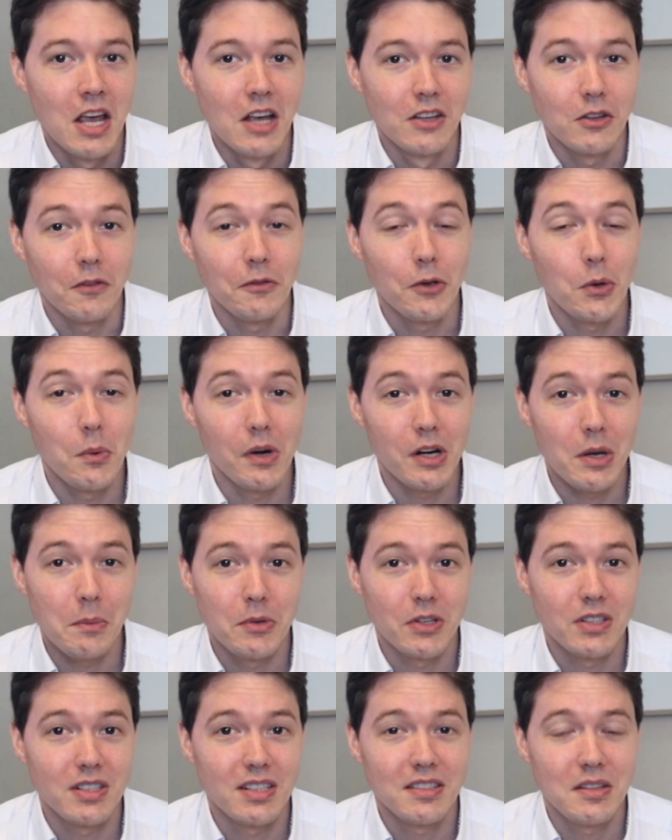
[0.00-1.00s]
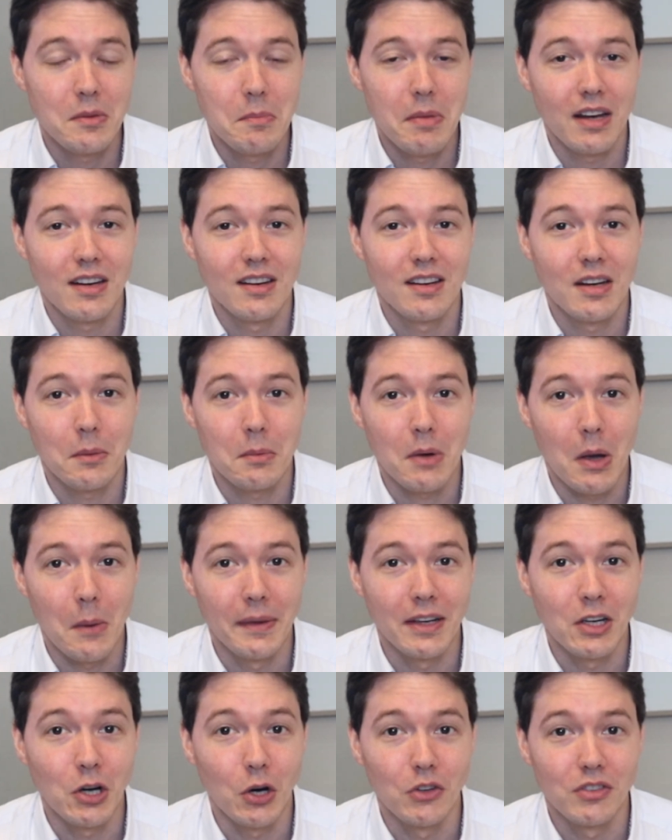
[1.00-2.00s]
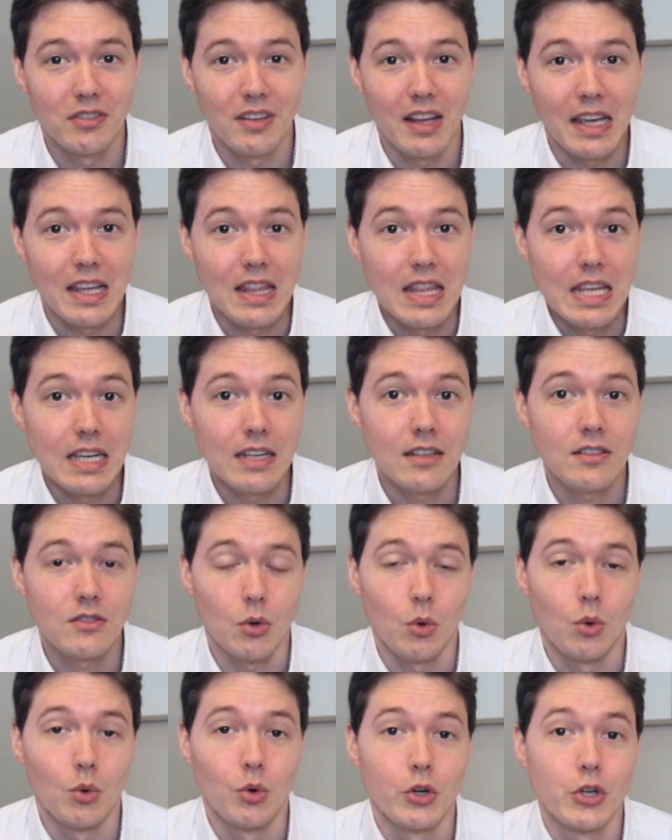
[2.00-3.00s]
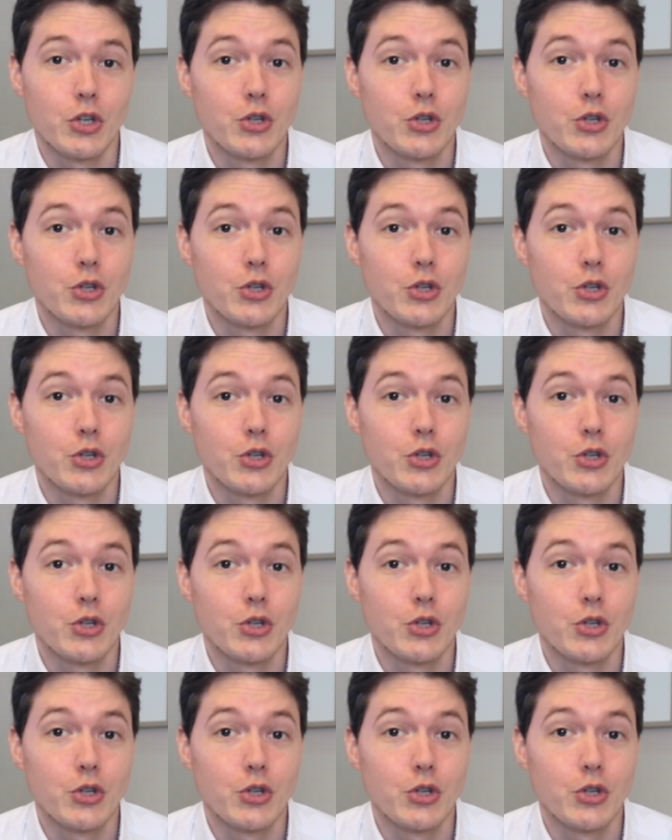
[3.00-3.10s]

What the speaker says: So if you want to participate in upcoming calls like this or